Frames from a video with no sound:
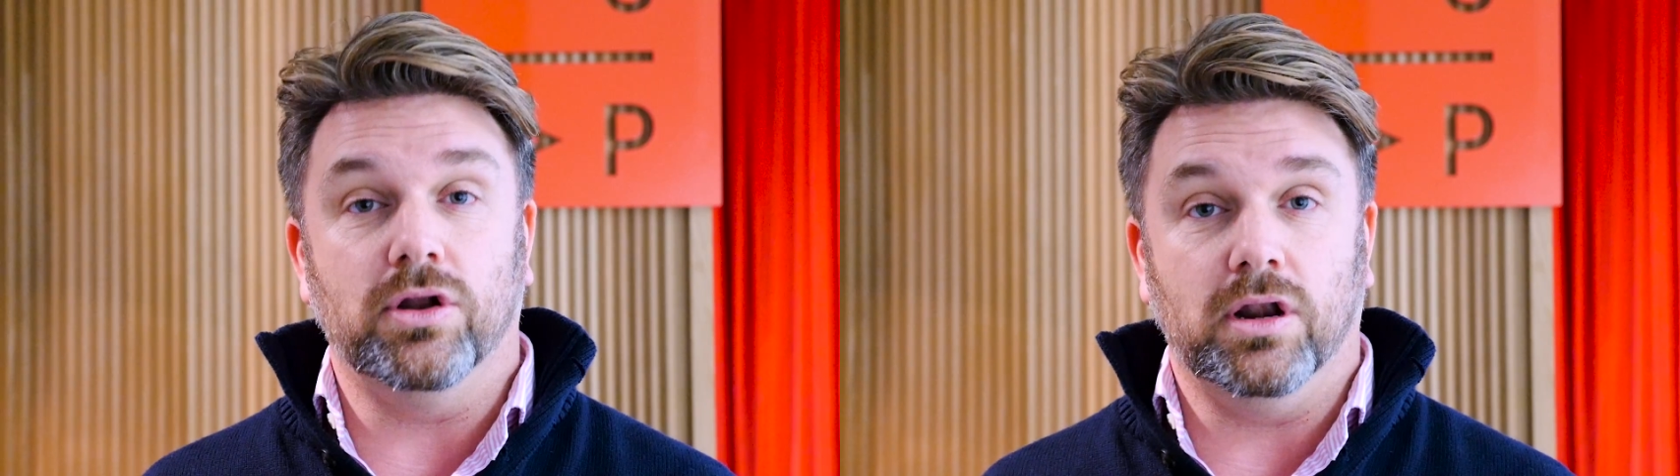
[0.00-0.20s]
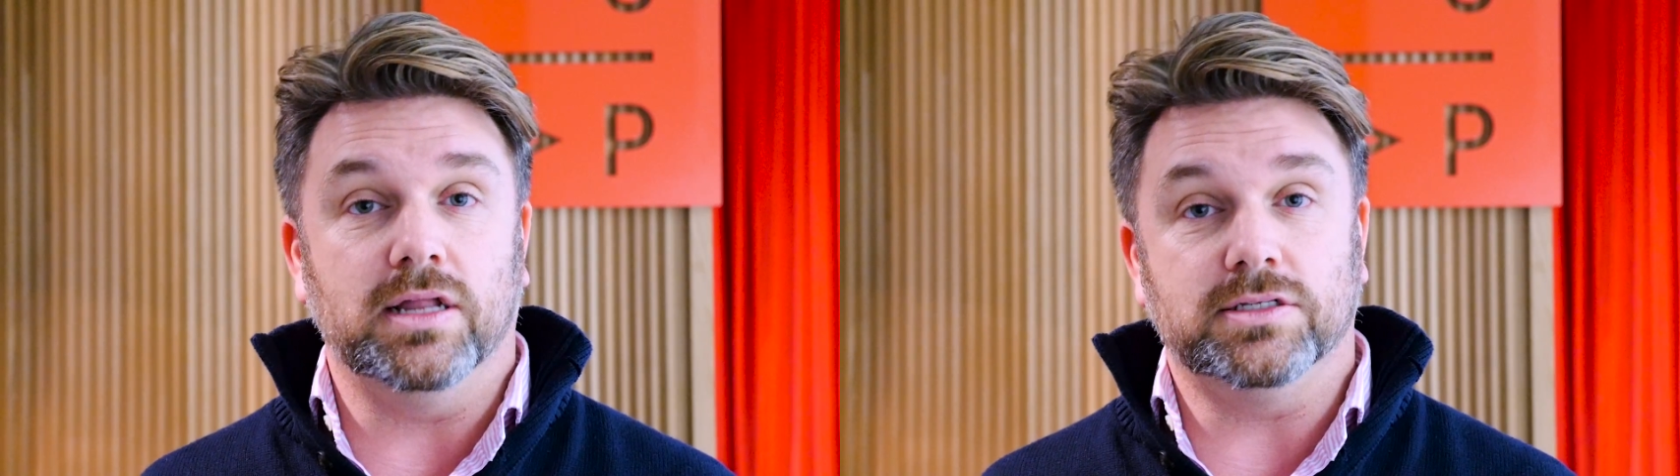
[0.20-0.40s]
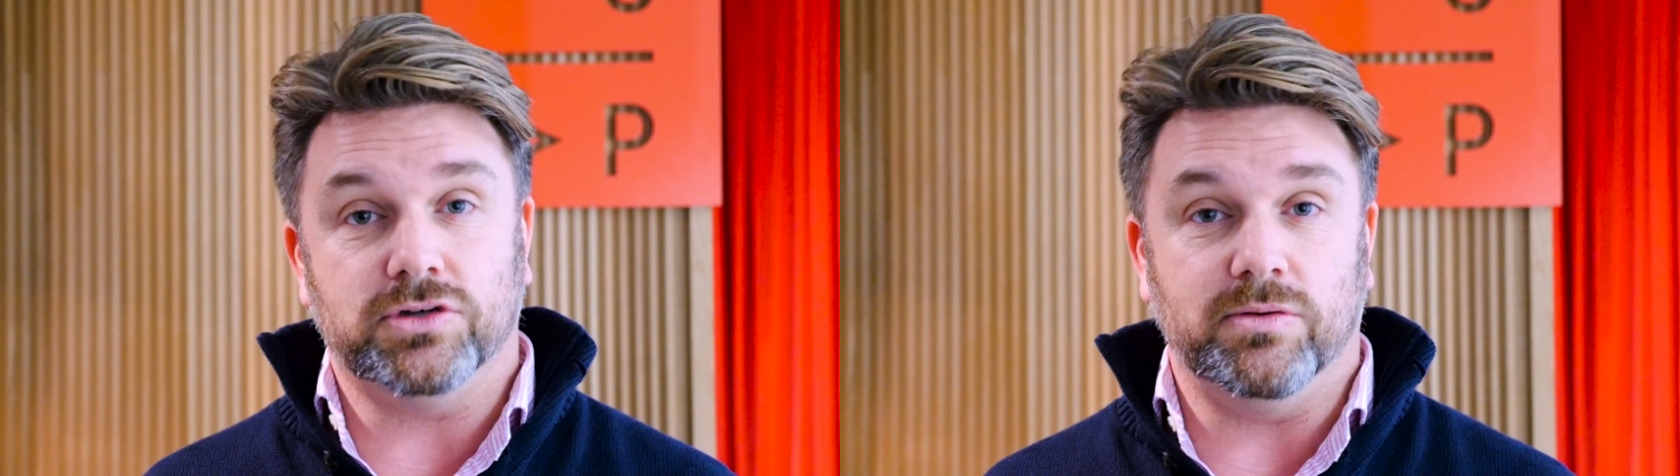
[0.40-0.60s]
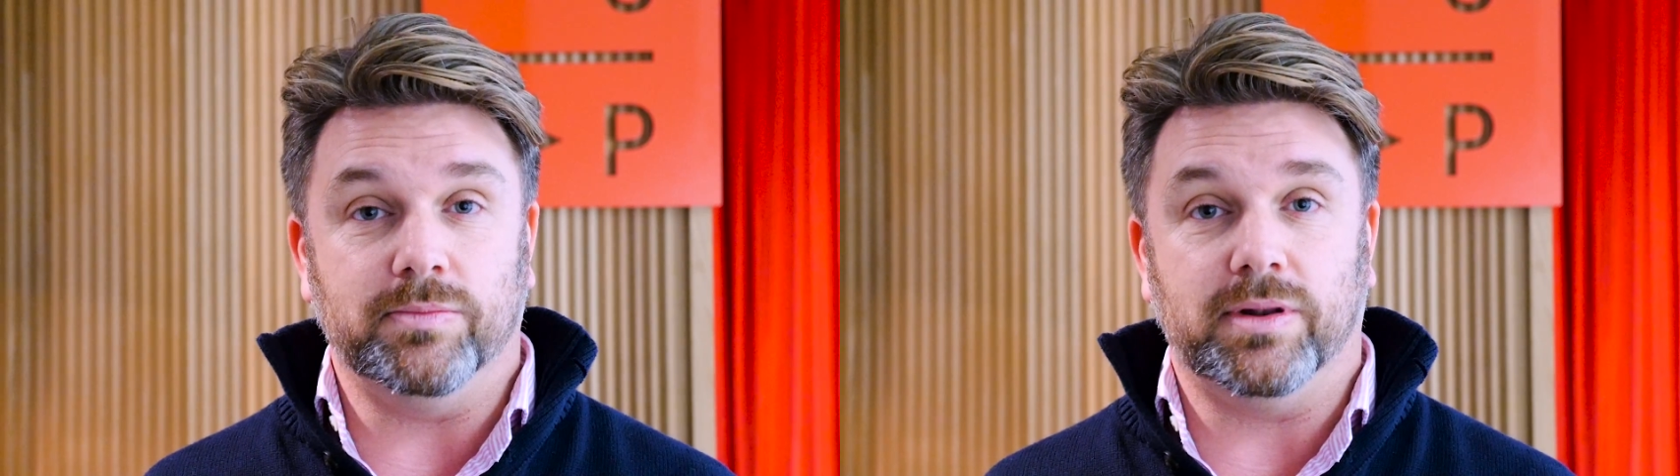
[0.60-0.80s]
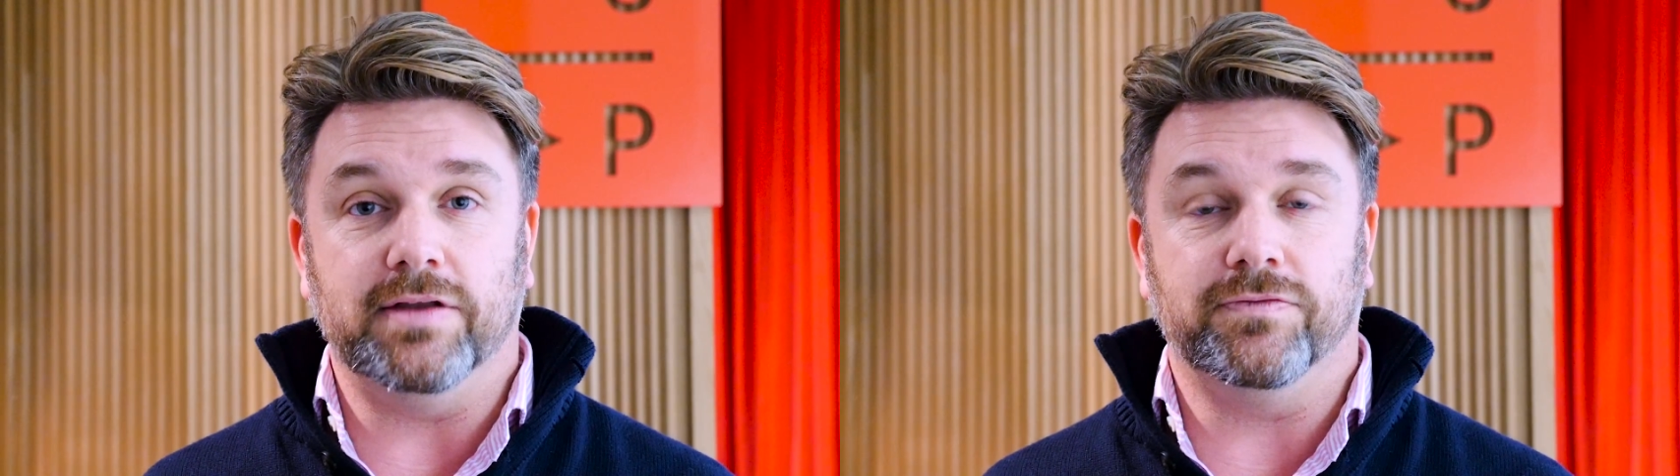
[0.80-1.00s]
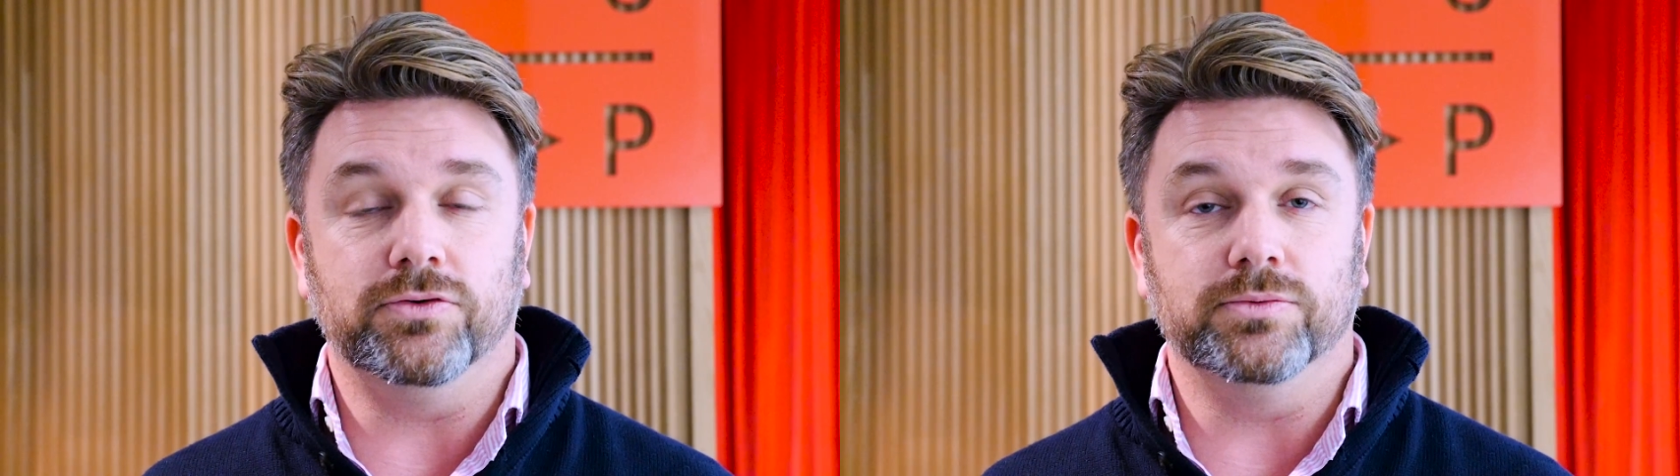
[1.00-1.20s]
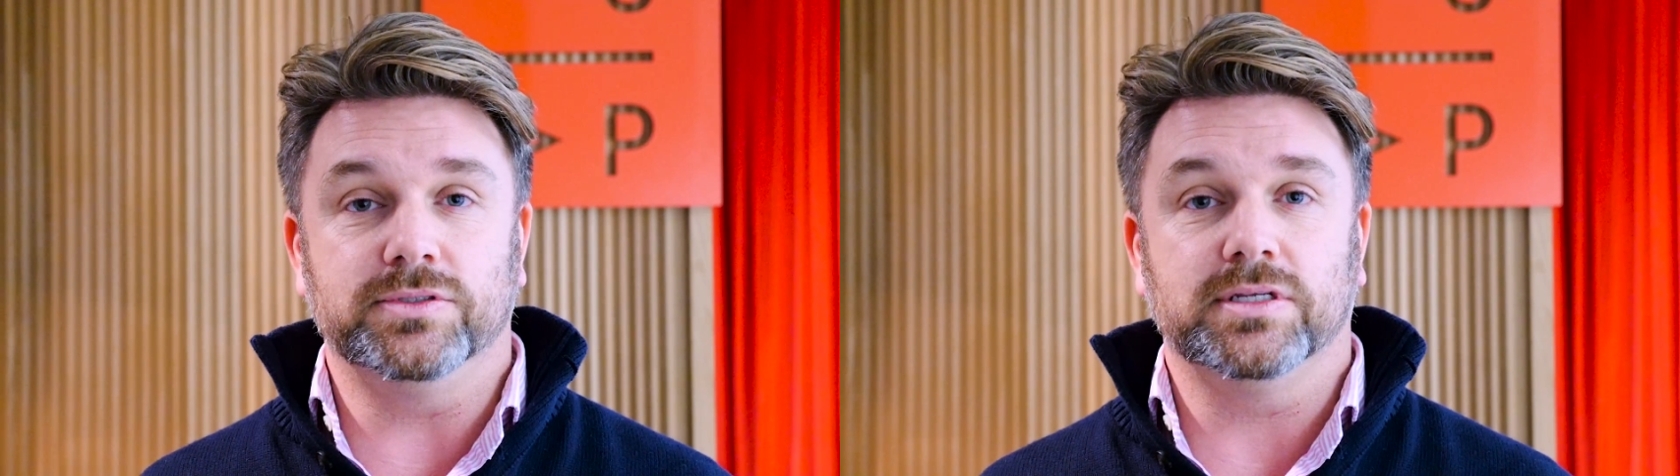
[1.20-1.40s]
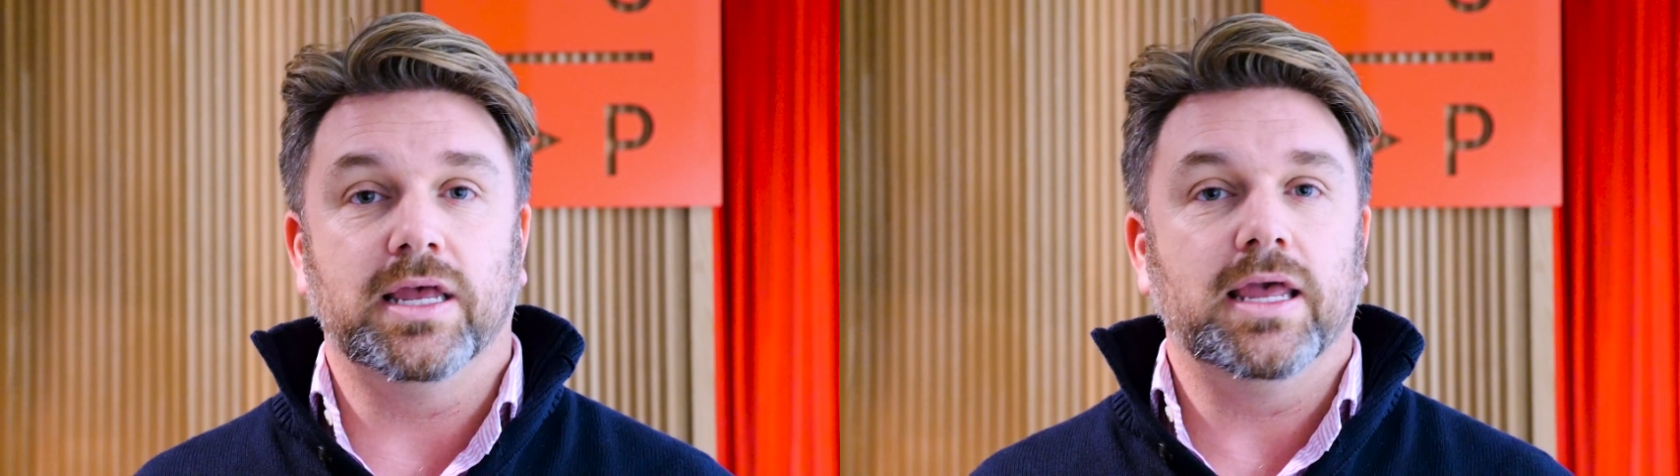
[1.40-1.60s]
online streaming
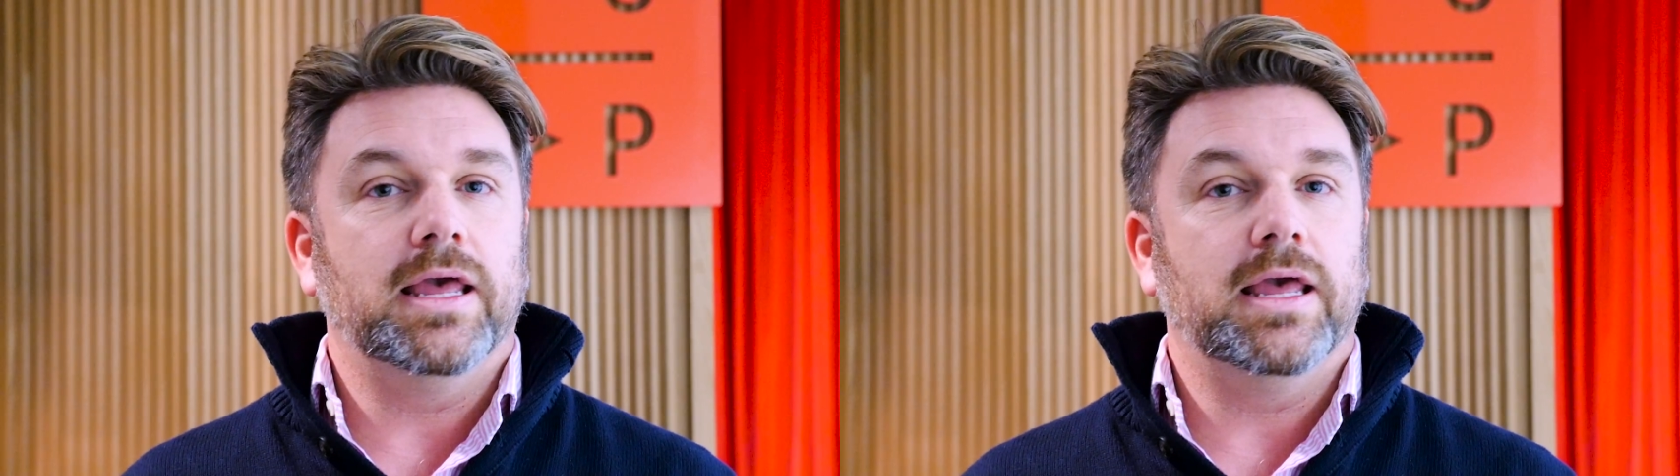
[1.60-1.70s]
platforms.